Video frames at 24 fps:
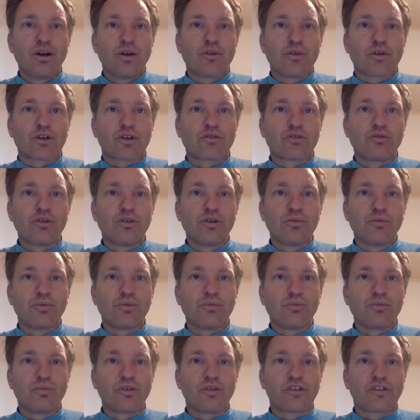The crew
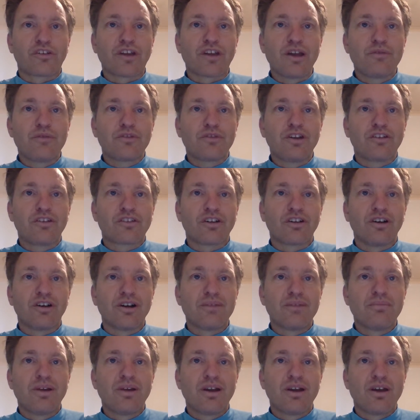was saved in
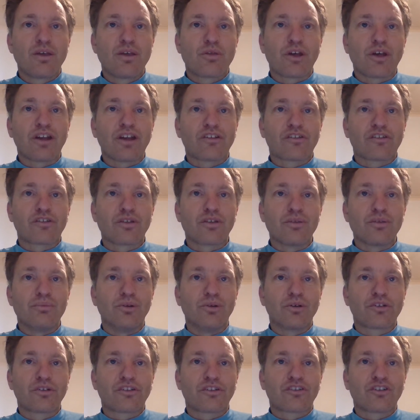time thanks to the
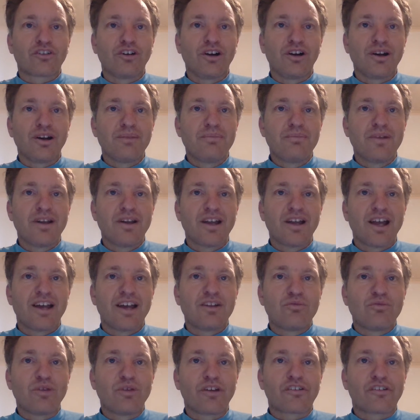Morse chime and
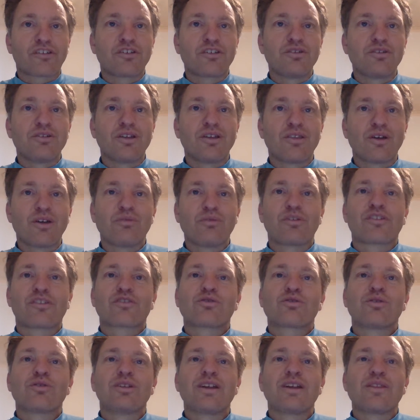a rescue that was
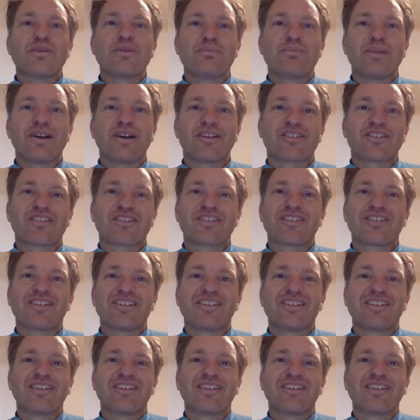truly the best.